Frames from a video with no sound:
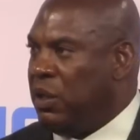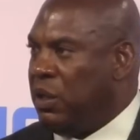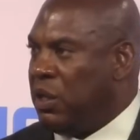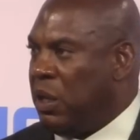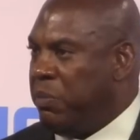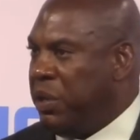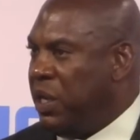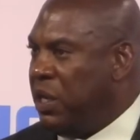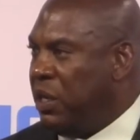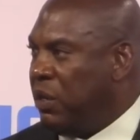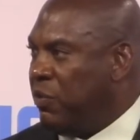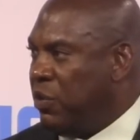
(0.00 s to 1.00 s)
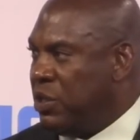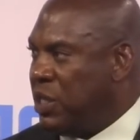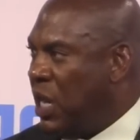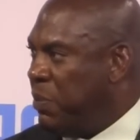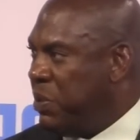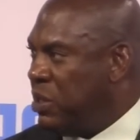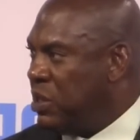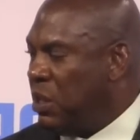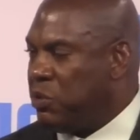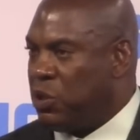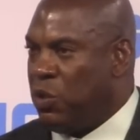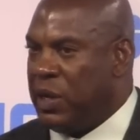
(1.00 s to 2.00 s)
competing for
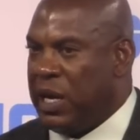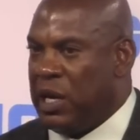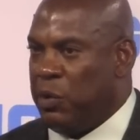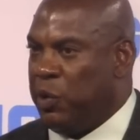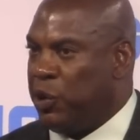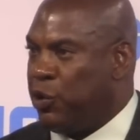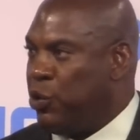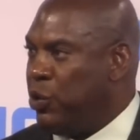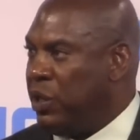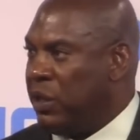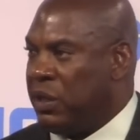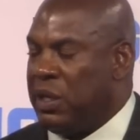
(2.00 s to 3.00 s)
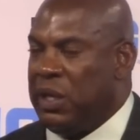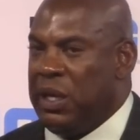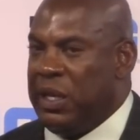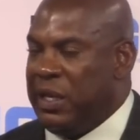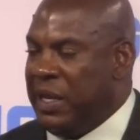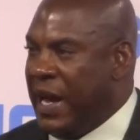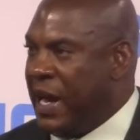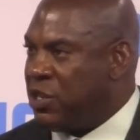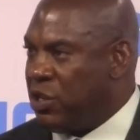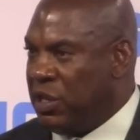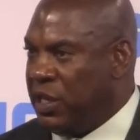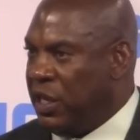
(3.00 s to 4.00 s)
championships, going out and recruiting
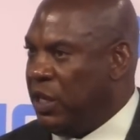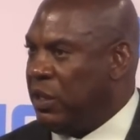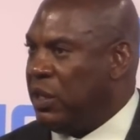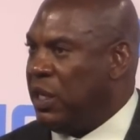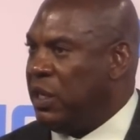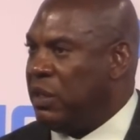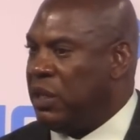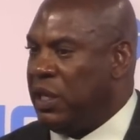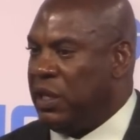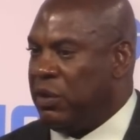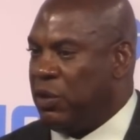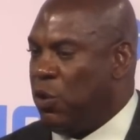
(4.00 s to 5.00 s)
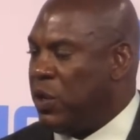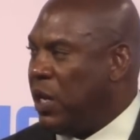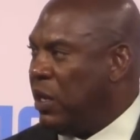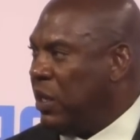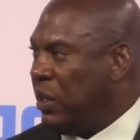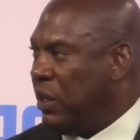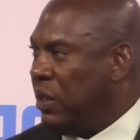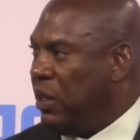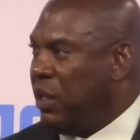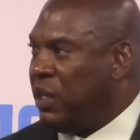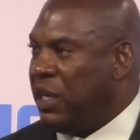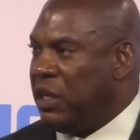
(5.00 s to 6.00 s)
nationally and, and, and going out and
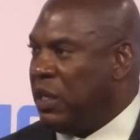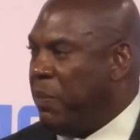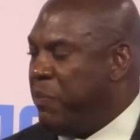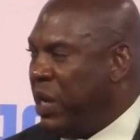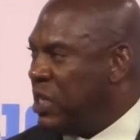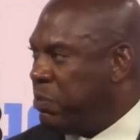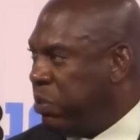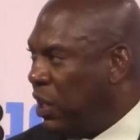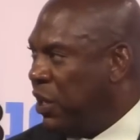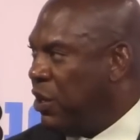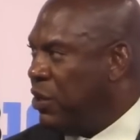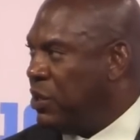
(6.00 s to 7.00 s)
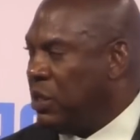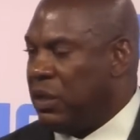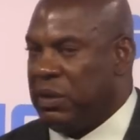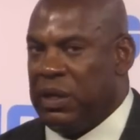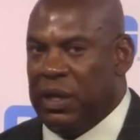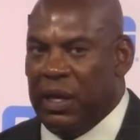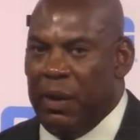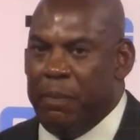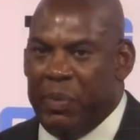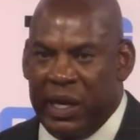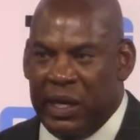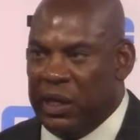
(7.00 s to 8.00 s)
getting the best players and, and
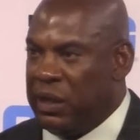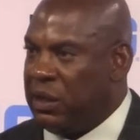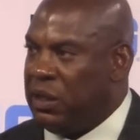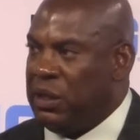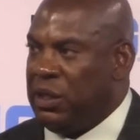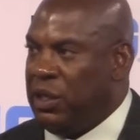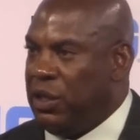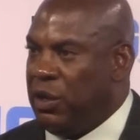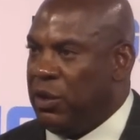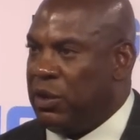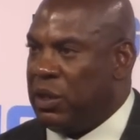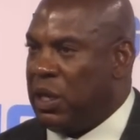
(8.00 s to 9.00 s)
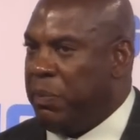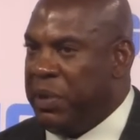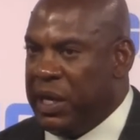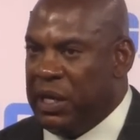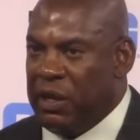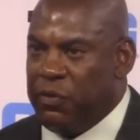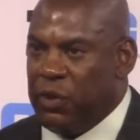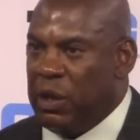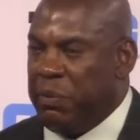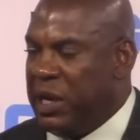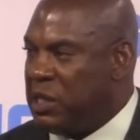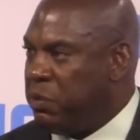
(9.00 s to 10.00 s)
beating, you know, competing for the
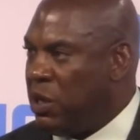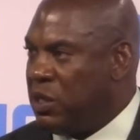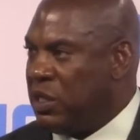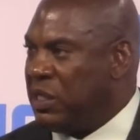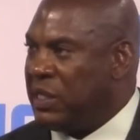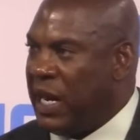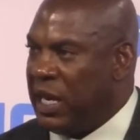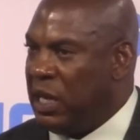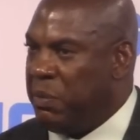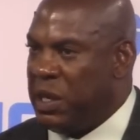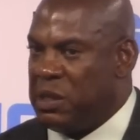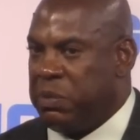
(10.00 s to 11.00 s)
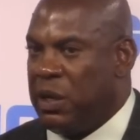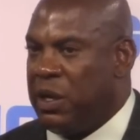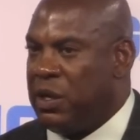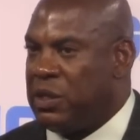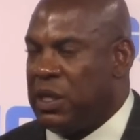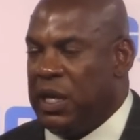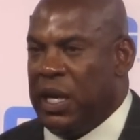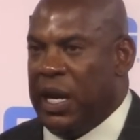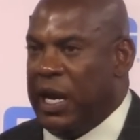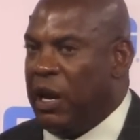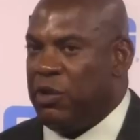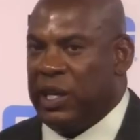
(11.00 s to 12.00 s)
best players and signing the best players. And
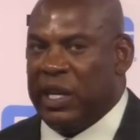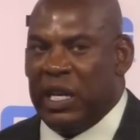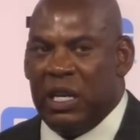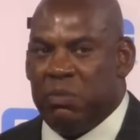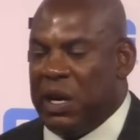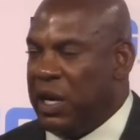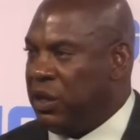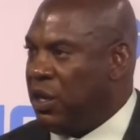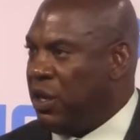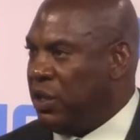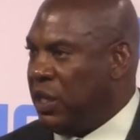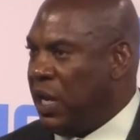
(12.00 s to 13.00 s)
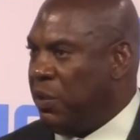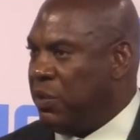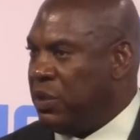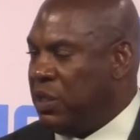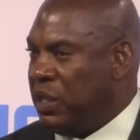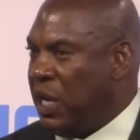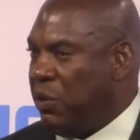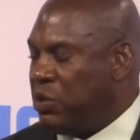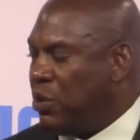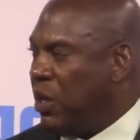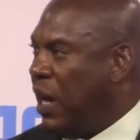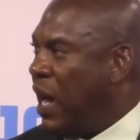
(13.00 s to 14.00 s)
I don't think anybody thought that I w- that, that was
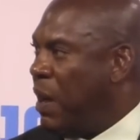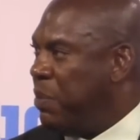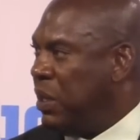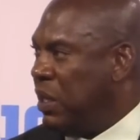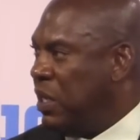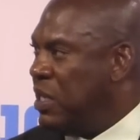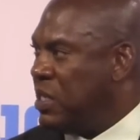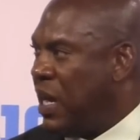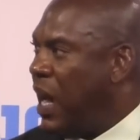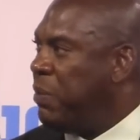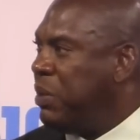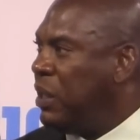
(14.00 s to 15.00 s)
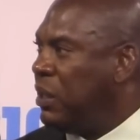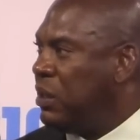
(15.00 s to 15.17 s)
going to happen, and it is happening.